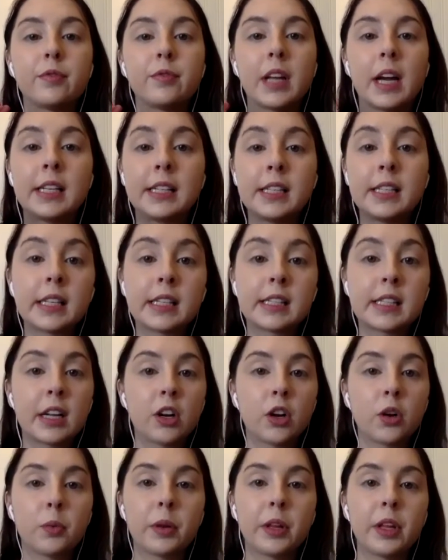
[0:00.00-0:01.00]
ideas that
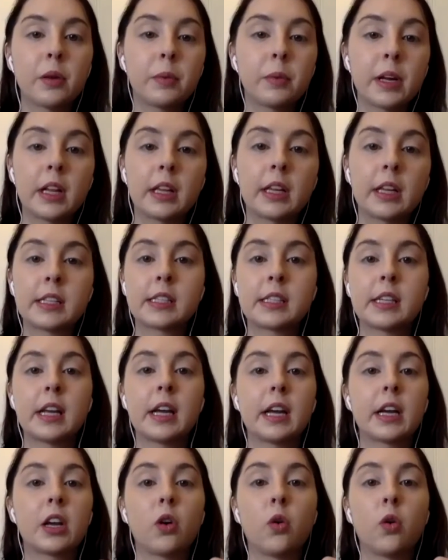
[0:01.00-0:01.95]
are really realistic,